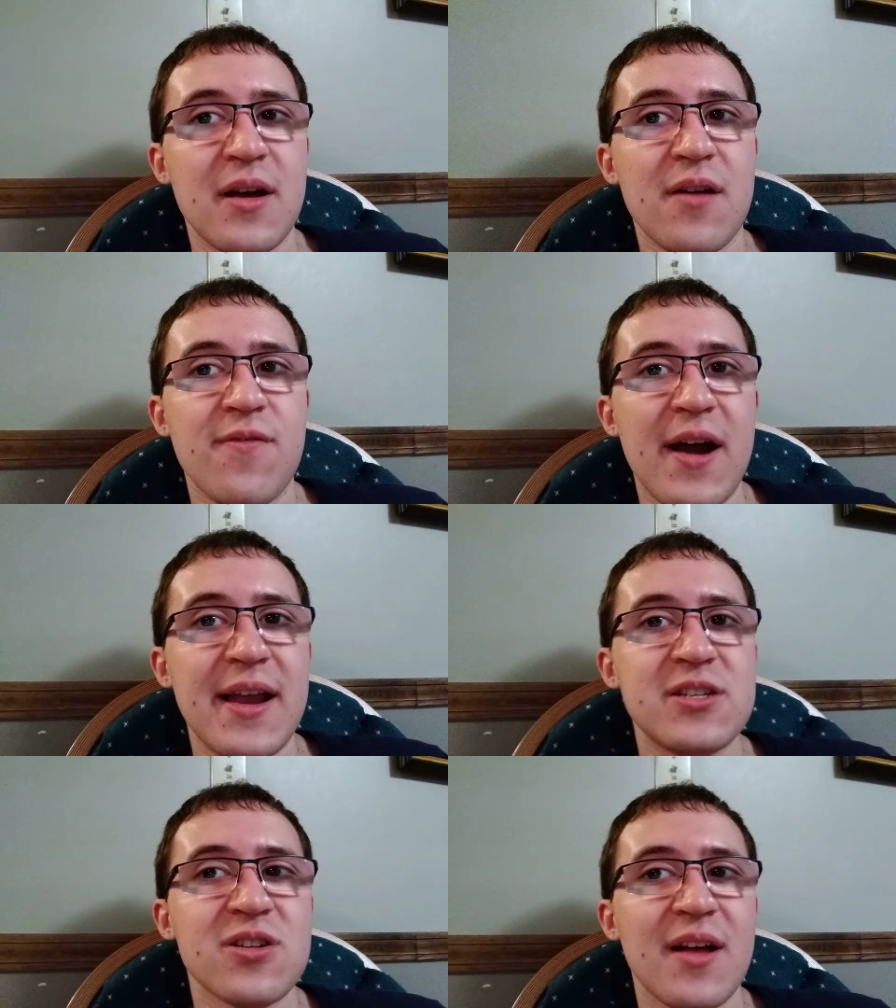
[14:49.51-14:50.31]

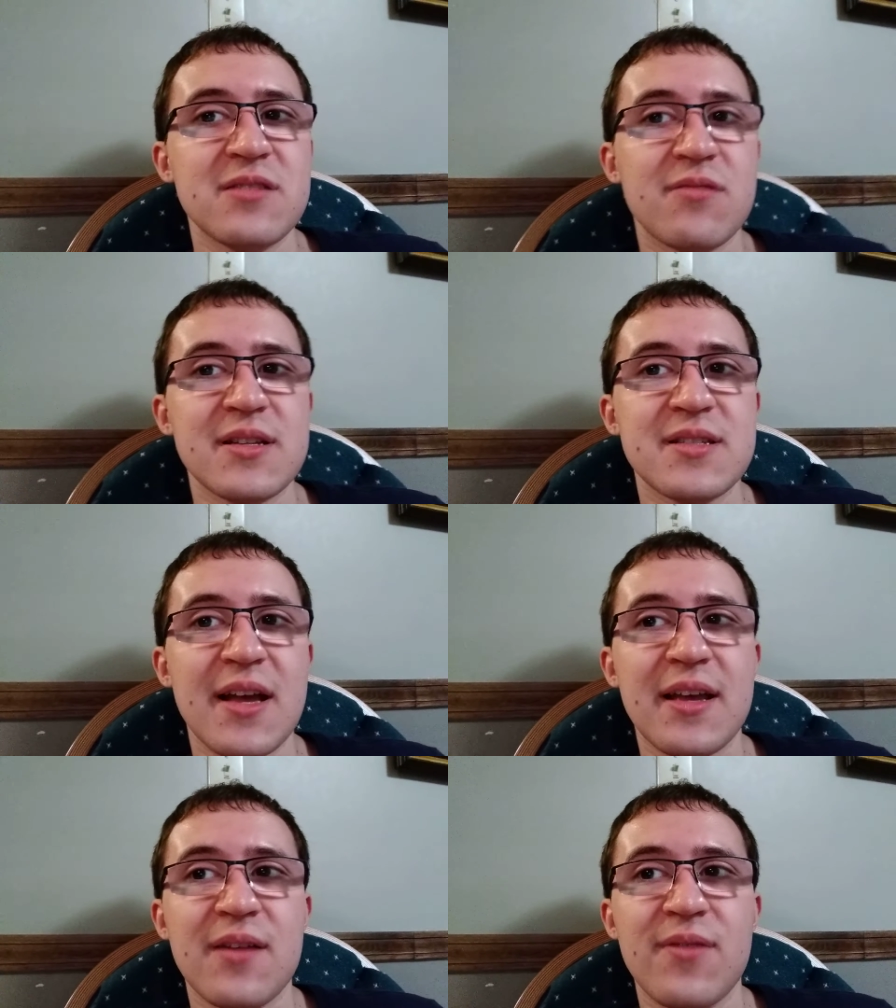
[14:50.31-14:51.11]
Friday, July
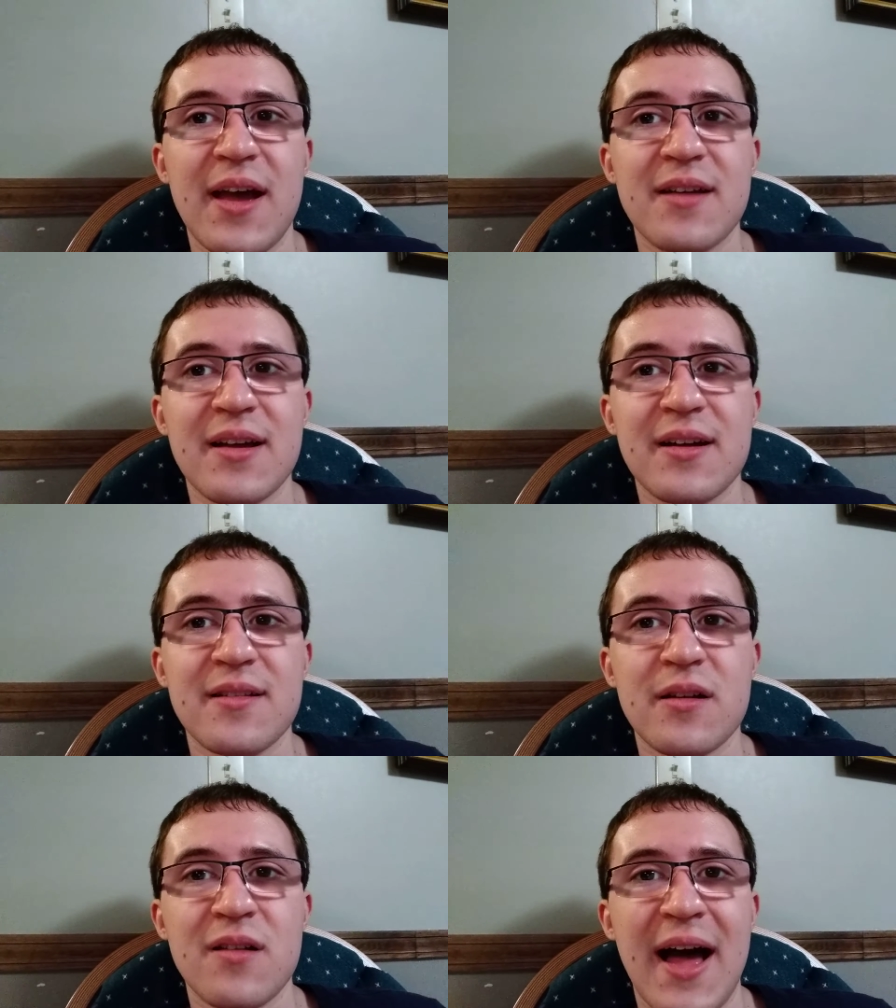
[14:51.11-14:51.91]
22nd, we had like a
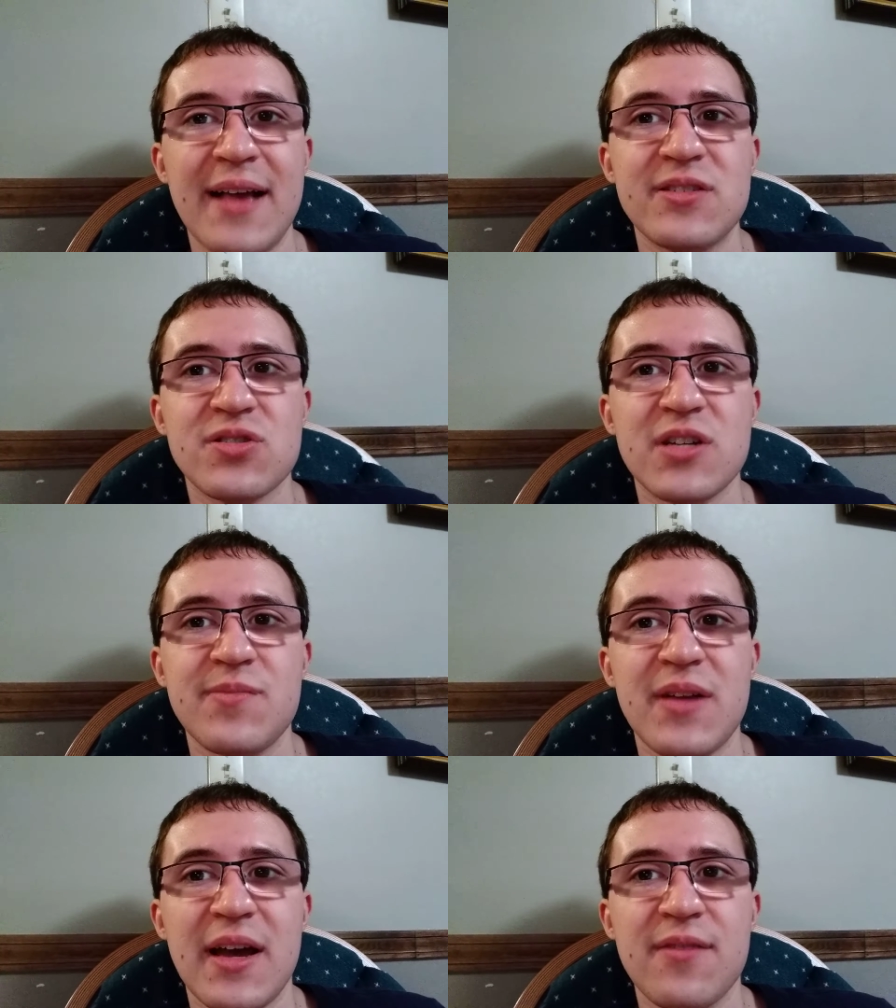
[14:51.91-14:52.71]
little ice cream
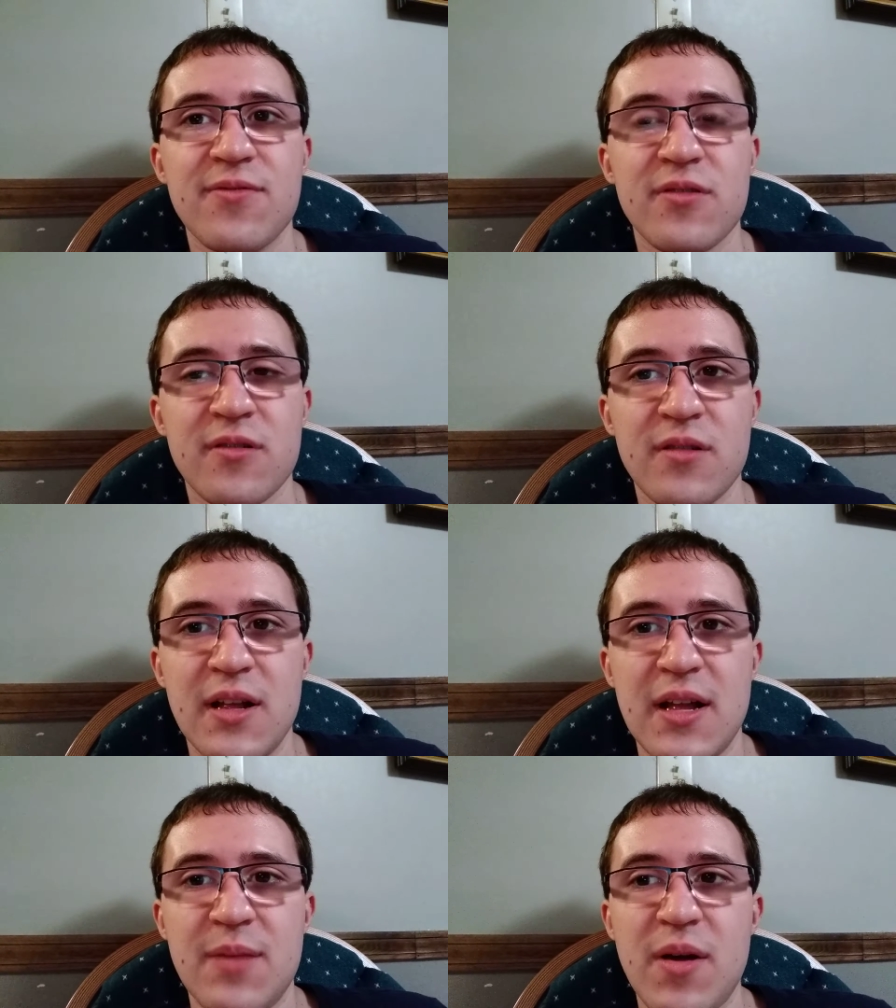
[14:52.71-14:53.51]
night for
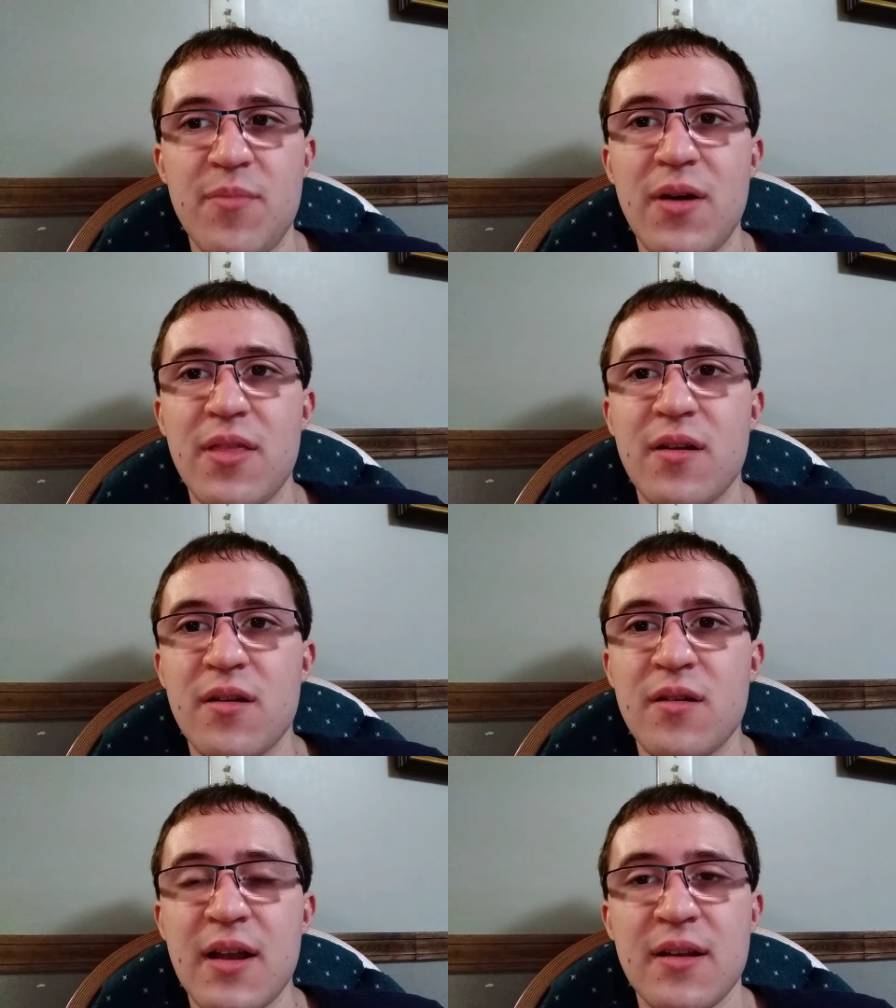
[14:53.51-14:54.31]
my
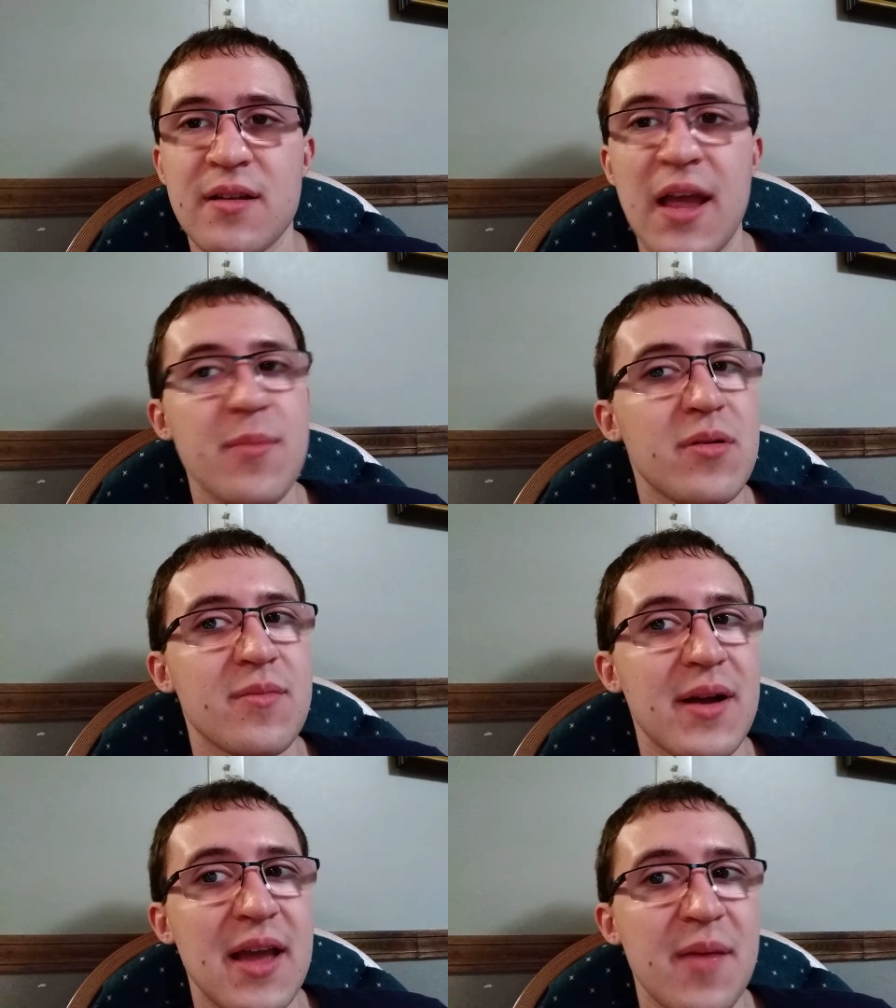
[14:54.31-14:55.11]
brother and neighbor.
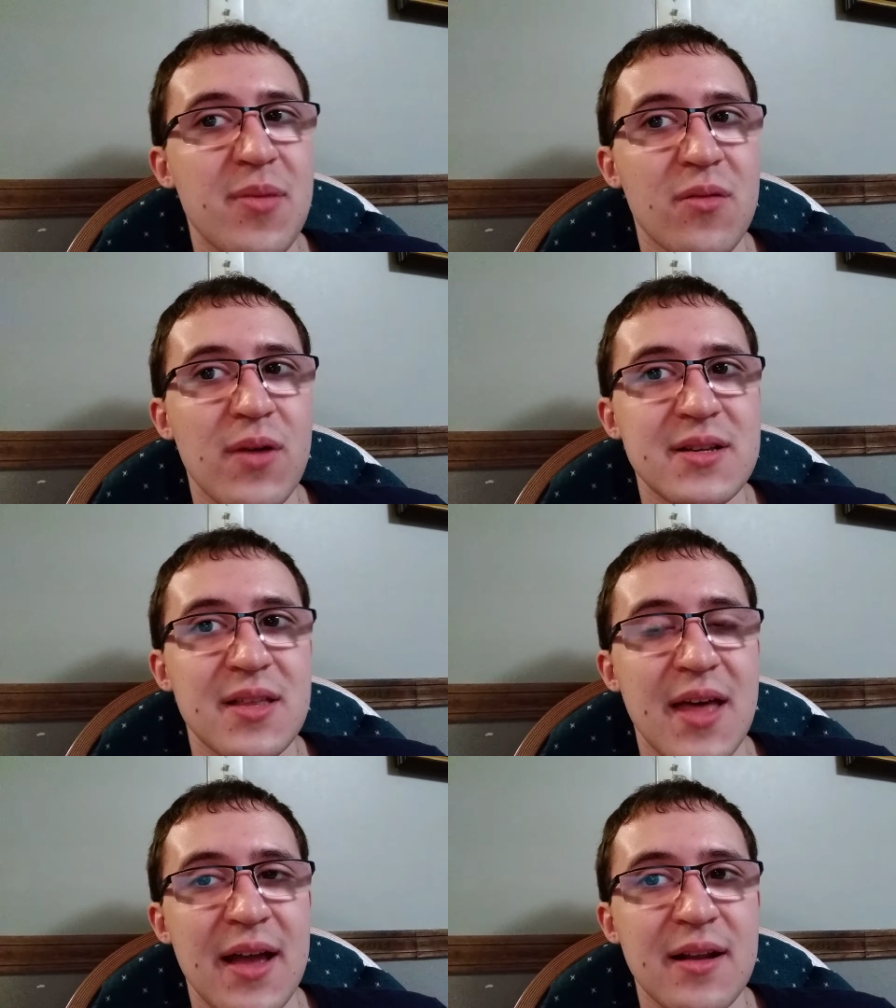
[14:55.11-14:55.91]
My neighbor went to
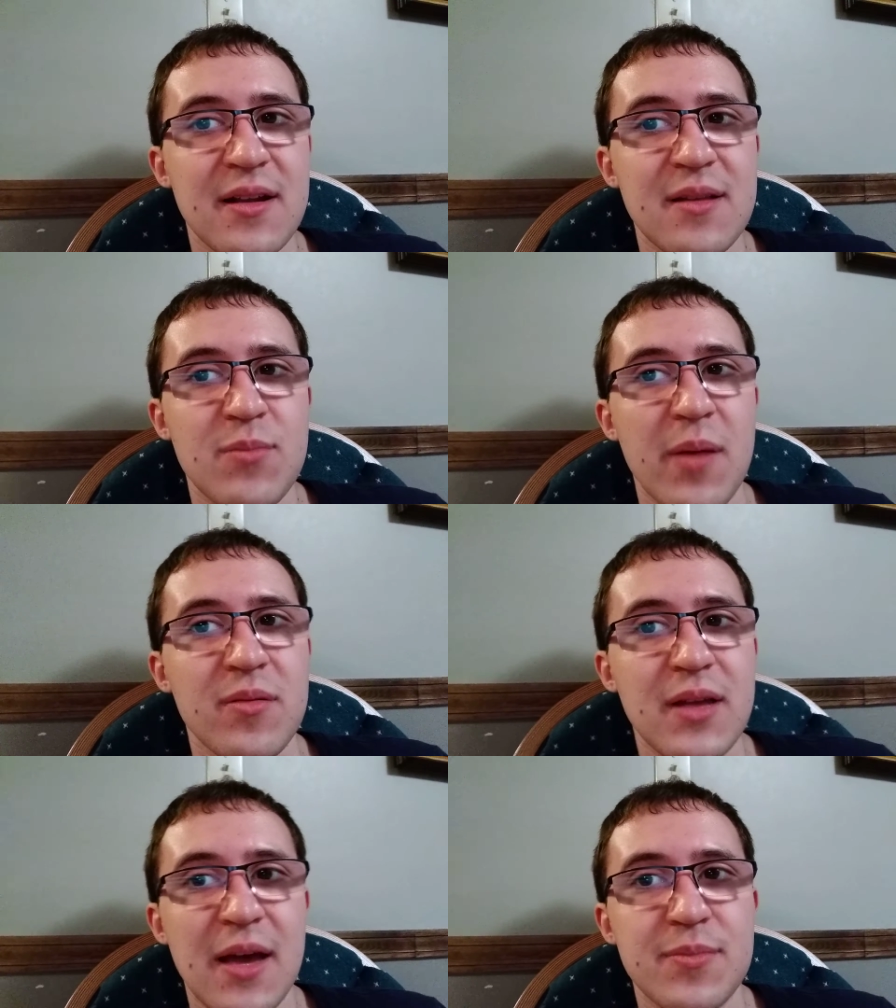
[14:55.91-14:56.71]
that Bible
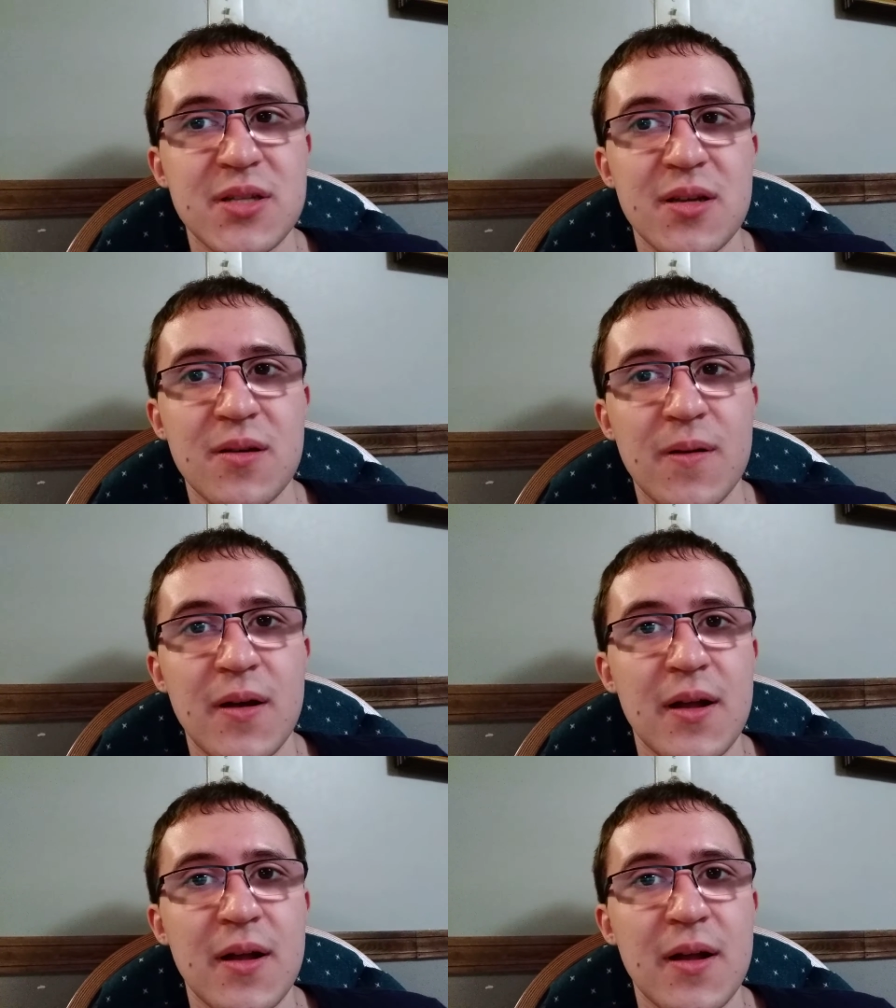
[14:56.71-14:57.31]
camp too.